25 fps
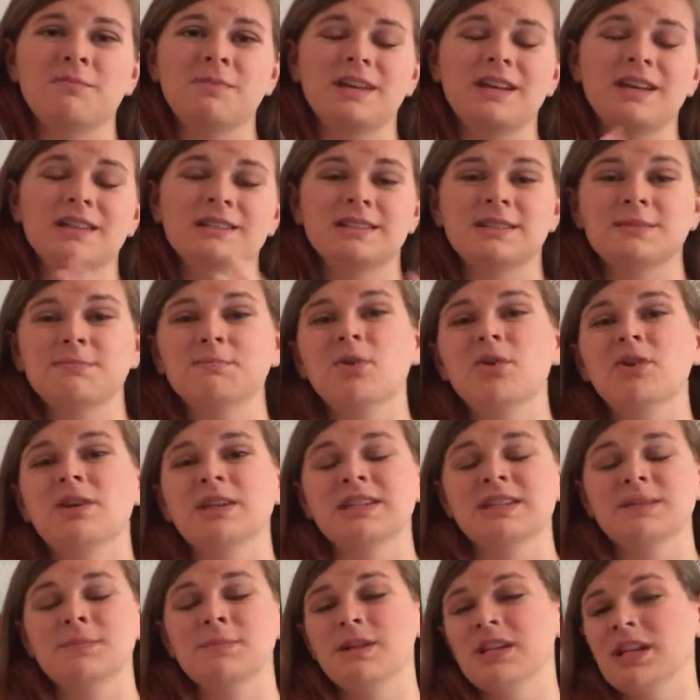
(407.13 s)
because this book
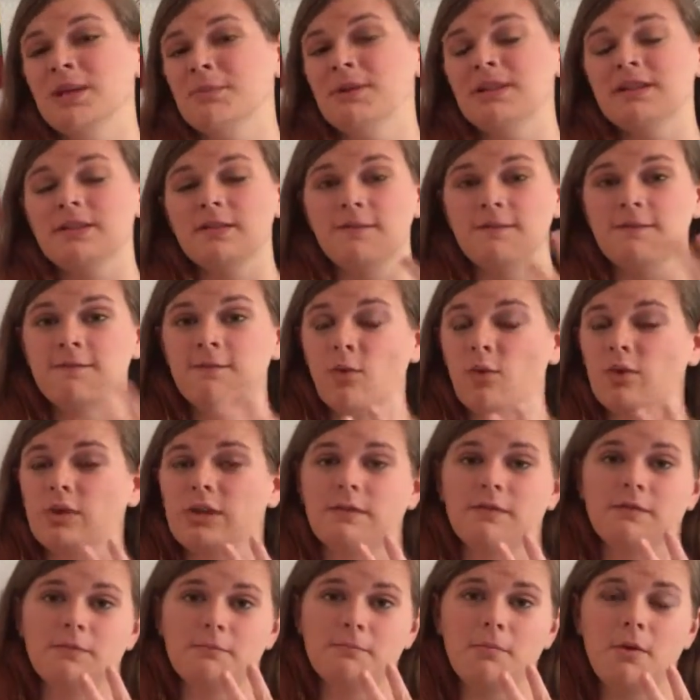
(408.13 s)
is split up into 4
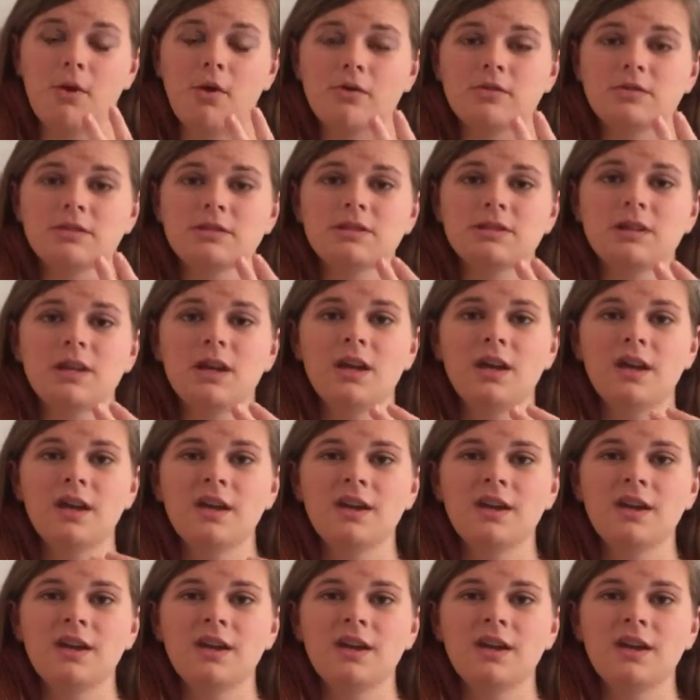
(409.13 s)
different parts.